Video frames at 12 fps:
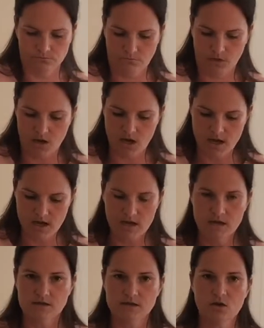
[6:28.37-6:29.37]
Okay,
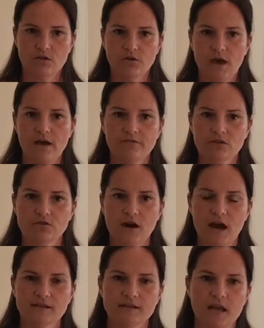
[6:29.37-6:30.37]
so if you haven't
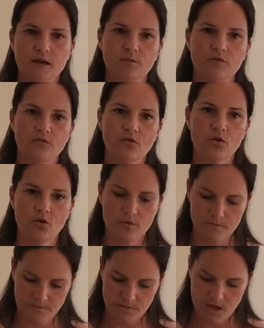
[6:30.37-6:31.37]
cracked an egg
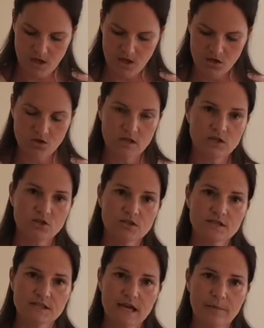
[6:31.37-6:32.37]
before, you need to
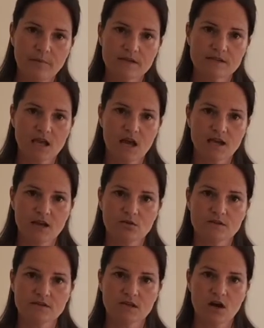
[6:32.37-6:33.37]
just tap it slightly
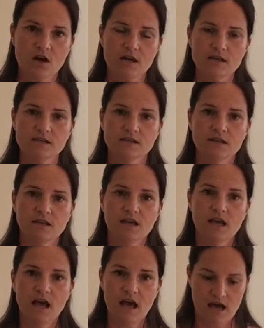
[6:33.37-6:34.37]
on the side
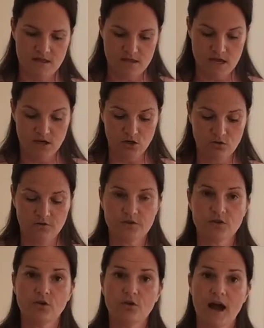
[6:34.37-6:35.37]
and then look
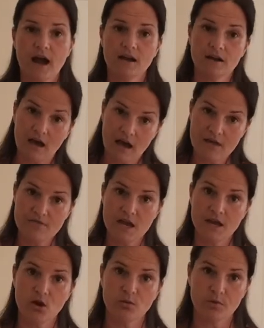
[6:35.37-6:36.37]
for the crack and
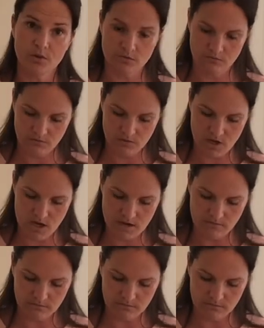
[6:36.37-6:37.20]
then open, okay?